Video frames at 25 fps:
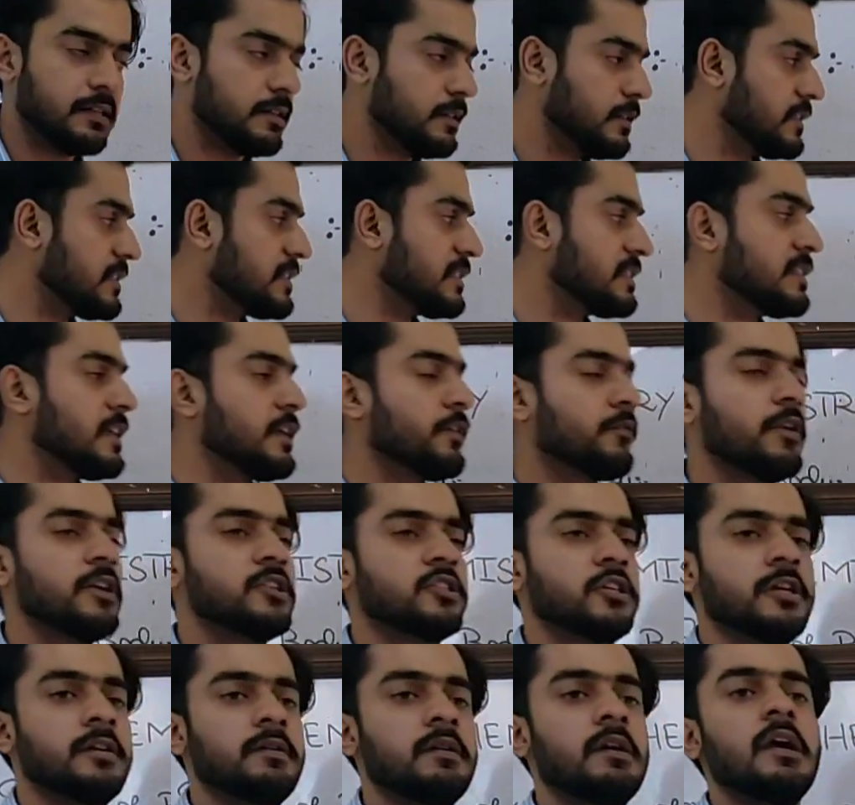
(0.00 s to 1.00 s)
This is the
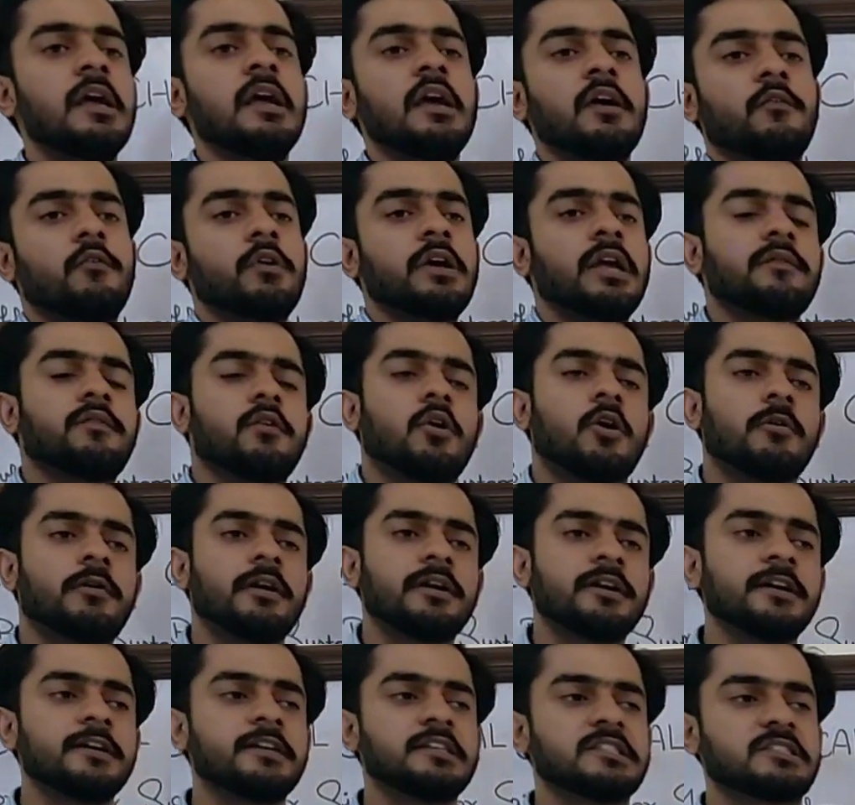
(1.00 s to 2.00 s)
equation we have already